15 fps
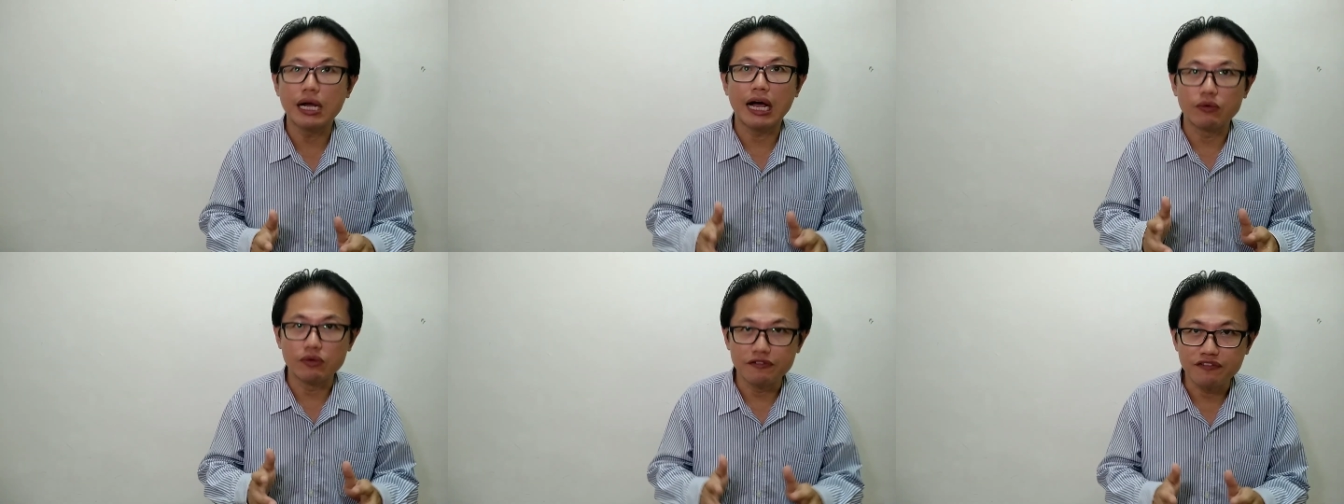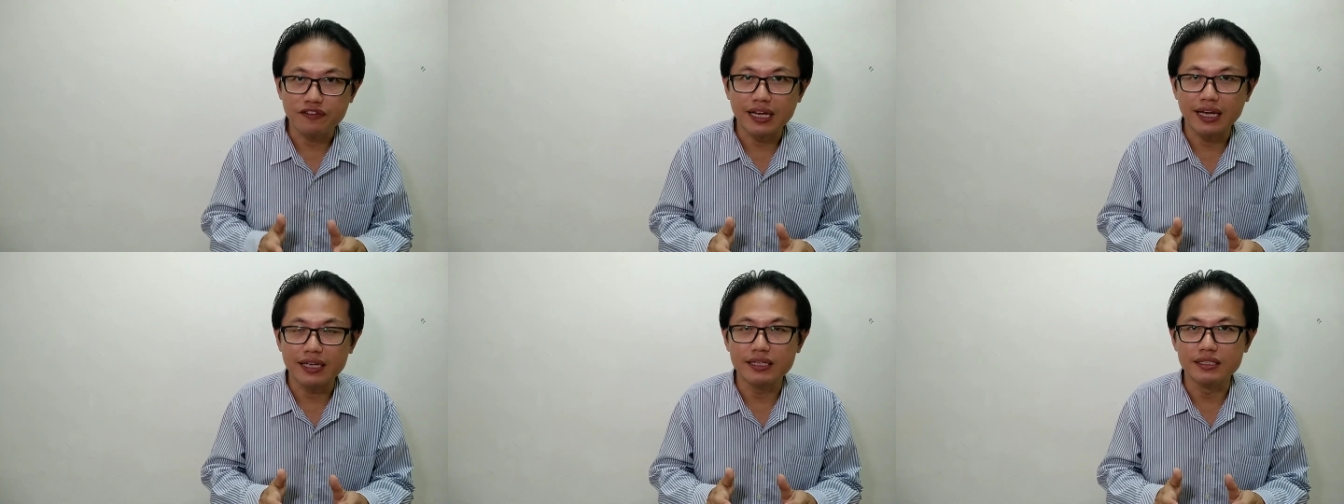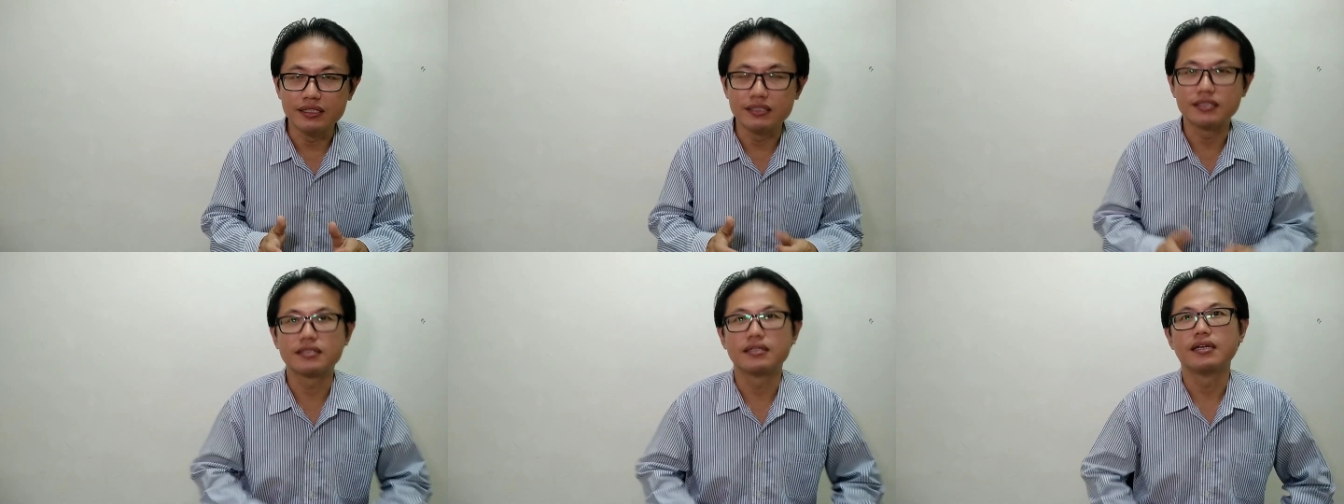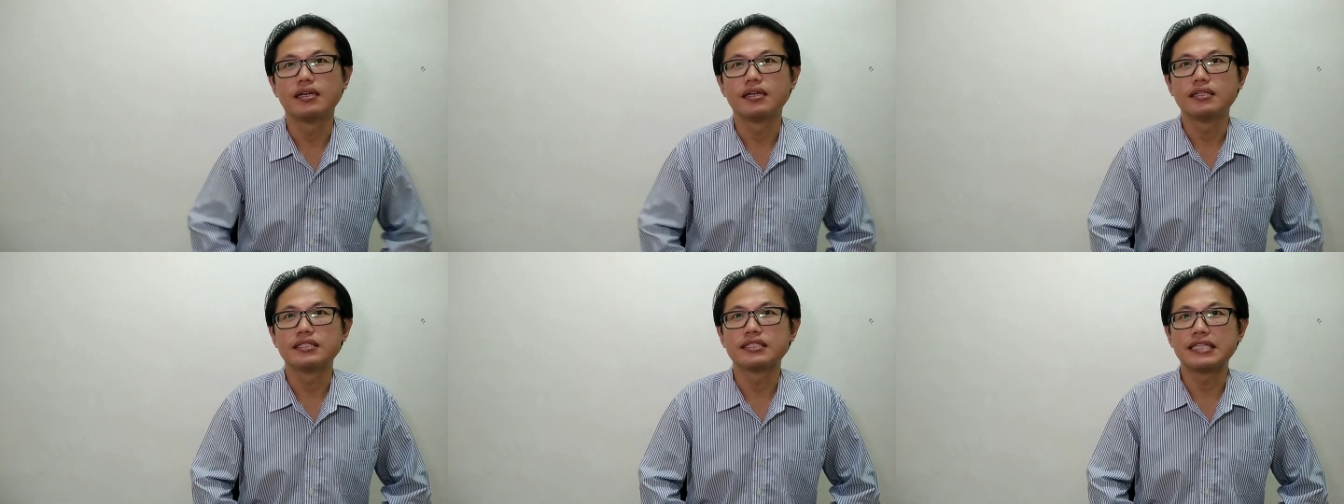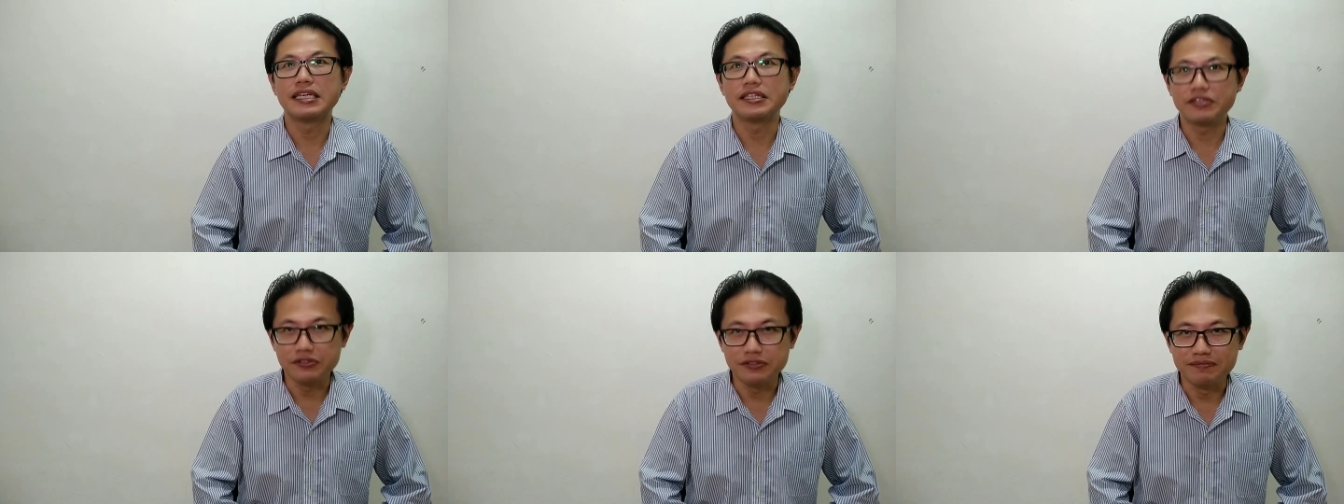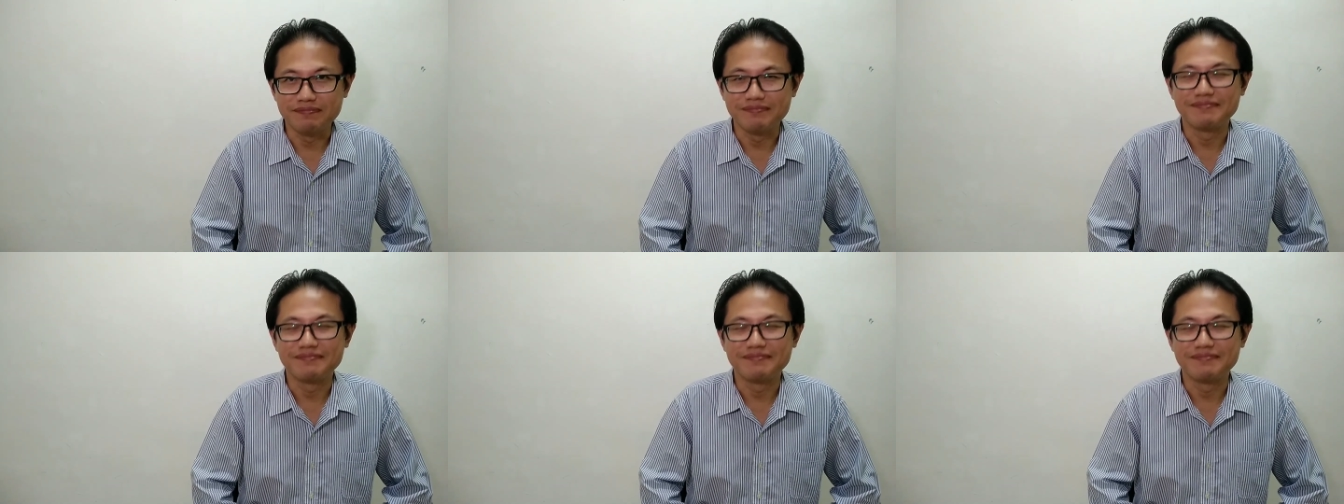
our flyers. Stay tuned.